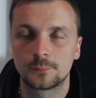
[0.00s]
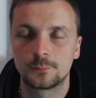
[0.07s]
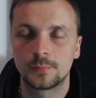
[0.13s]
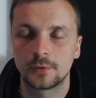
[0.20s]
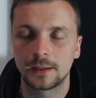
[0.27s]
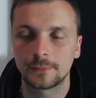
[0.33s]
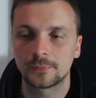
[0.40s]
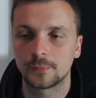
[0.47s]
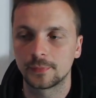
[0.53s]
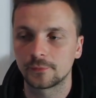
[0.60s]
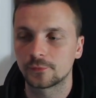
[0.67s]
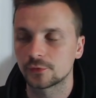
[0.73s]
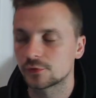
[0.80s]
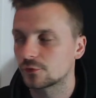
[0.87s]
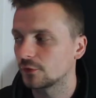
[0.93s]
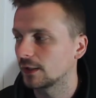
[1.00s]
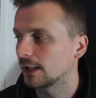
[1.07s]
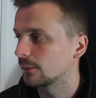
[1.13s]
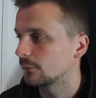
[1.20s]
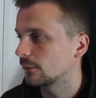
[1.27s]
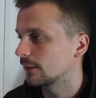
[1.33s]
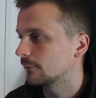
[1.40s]
Perhaps a bit
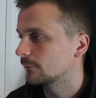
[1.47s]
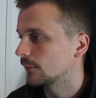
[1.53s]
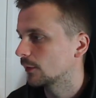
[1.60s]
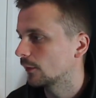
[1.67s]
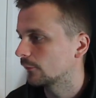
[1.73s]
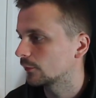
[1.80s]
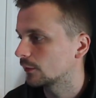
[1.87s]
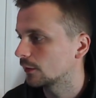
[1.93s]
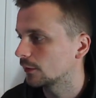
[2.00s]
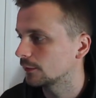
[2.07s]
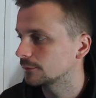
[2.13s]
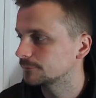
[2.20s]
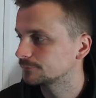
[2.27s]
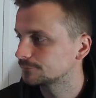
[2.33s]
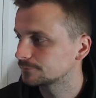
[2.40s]
frustrated with him overall,